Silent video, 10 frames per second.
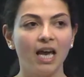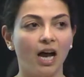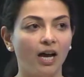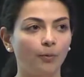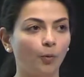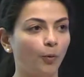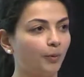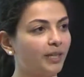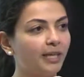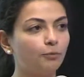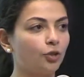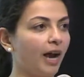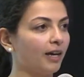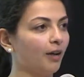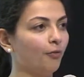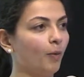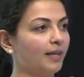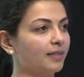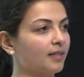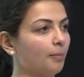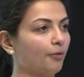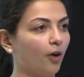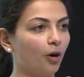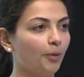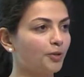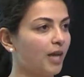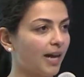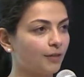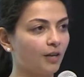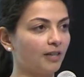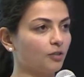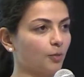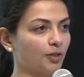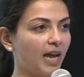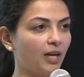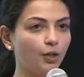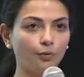We would keep track of when some of our most active customers had new